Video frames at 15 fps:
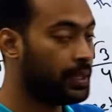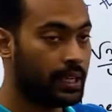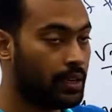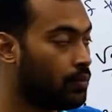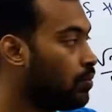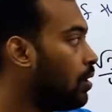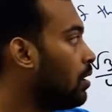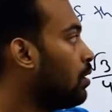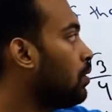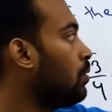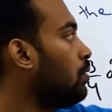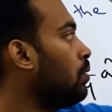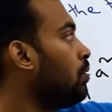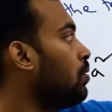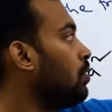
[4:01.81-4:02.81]
be equal
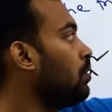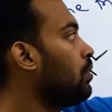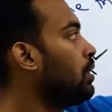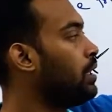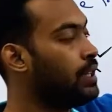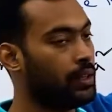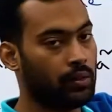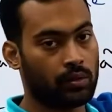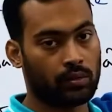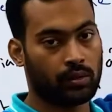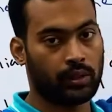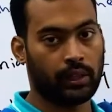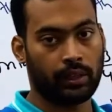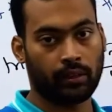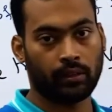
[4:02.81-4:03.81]
to 3 root
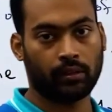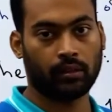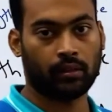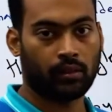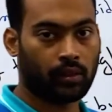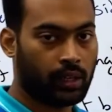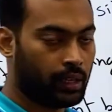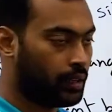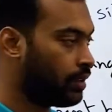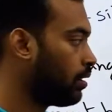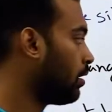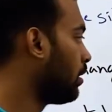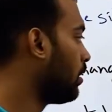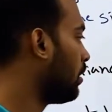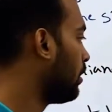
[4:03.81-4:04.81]
3. Okay,
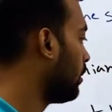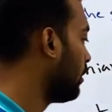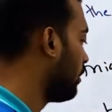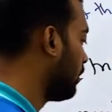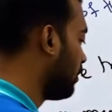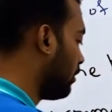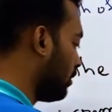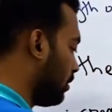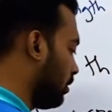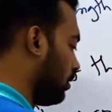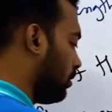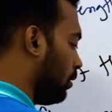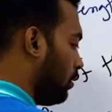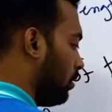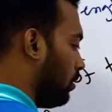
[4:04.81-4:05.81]

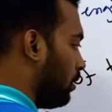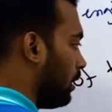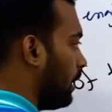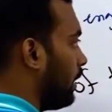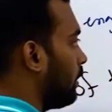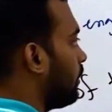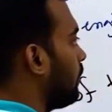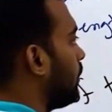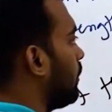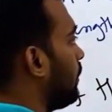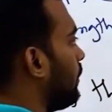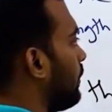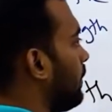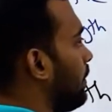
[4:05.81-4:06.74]
so let's